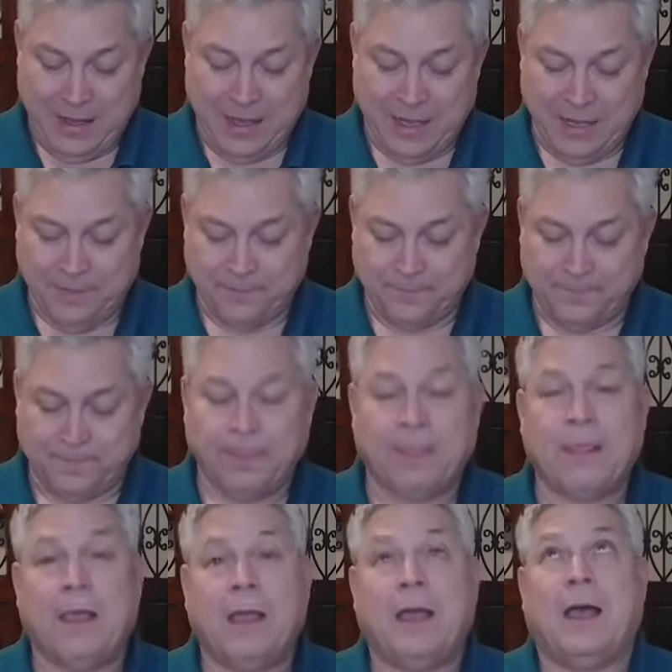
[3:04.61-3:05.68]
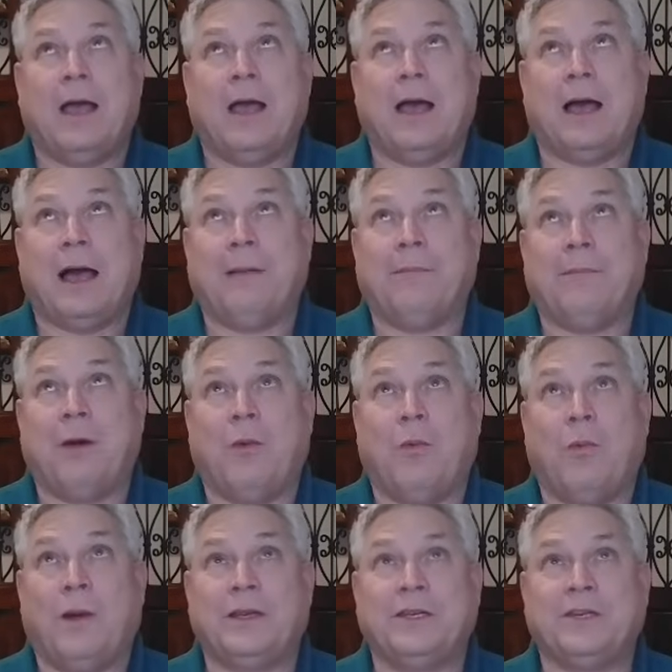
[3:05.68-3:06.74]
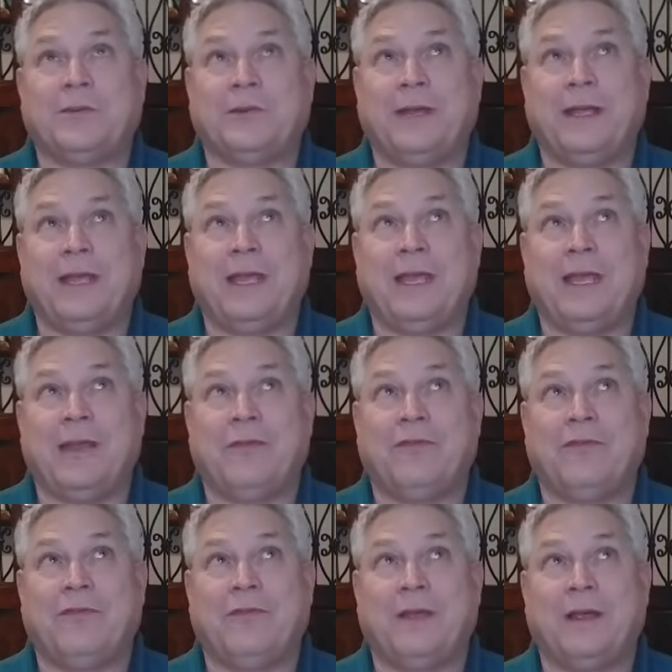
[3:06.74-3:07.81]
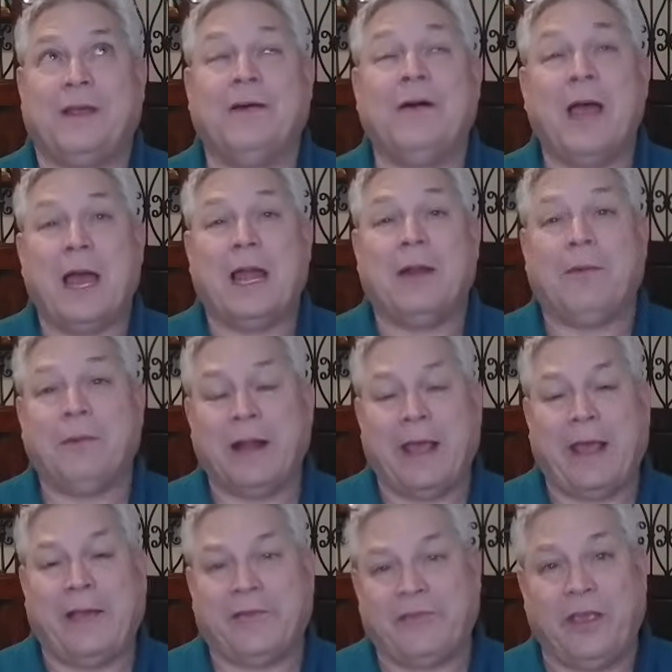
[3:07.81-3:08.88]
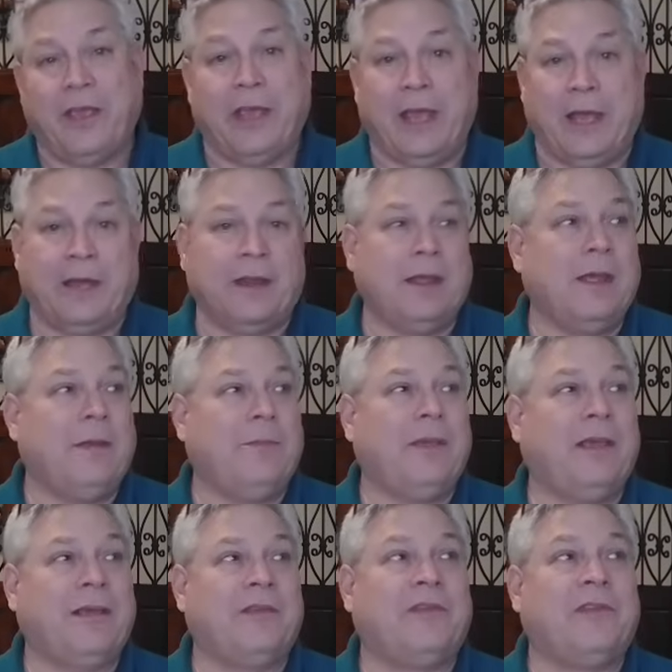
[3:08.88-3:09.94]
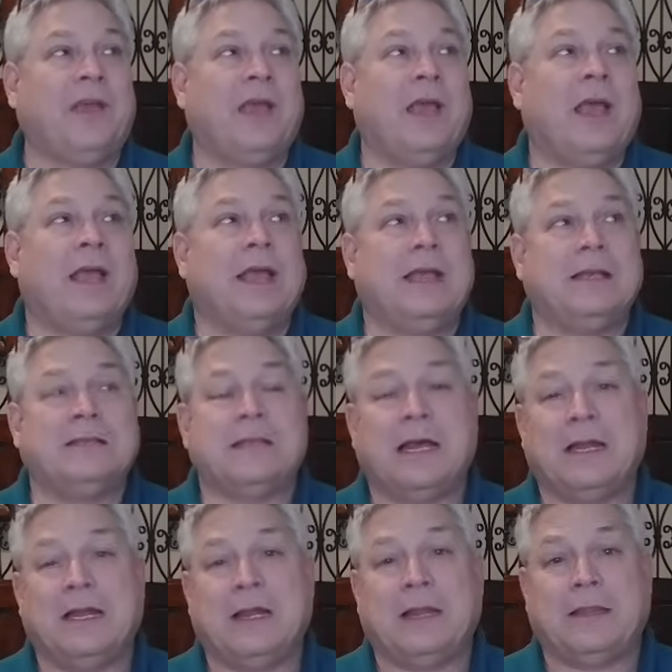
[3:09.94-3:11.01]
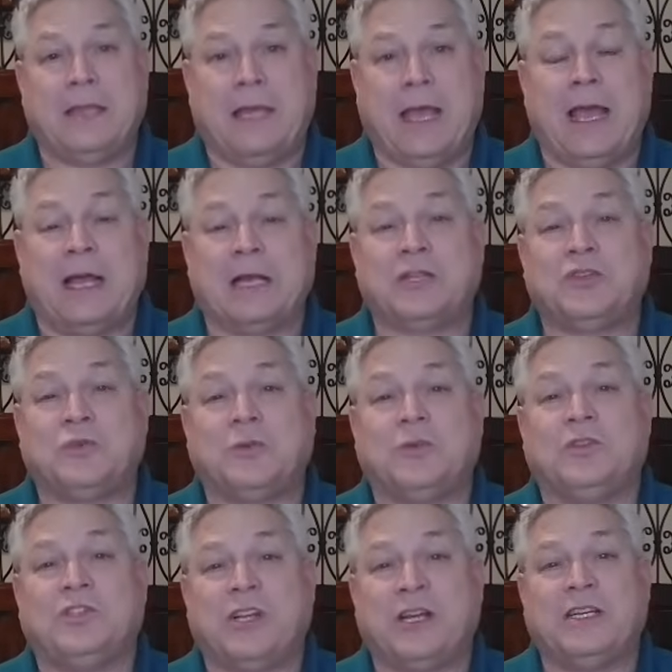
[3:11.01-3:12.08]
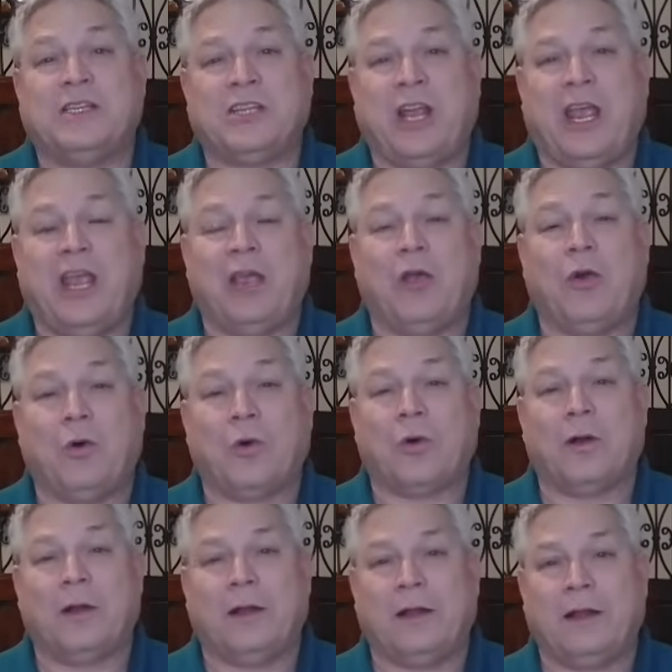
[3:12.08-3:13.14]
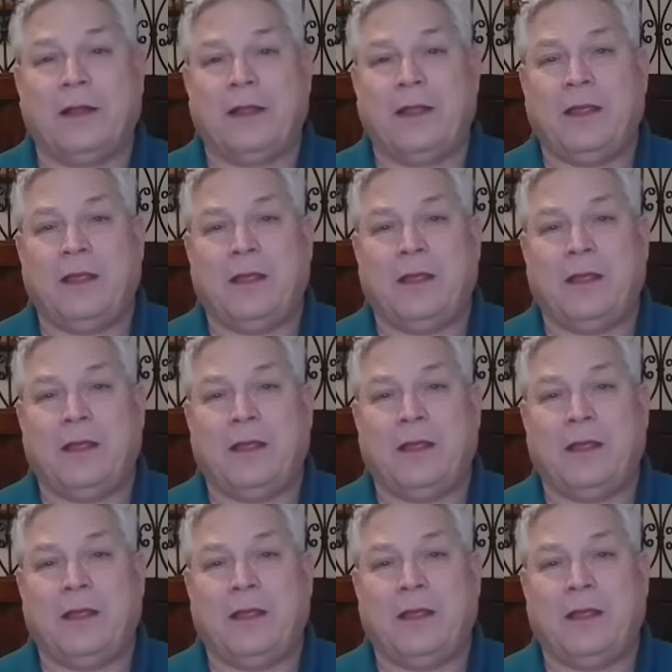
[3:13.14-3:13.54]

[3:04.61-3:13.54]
Um, I'm wondering if you know, and I want to ask again because is that the actual Judge Engoron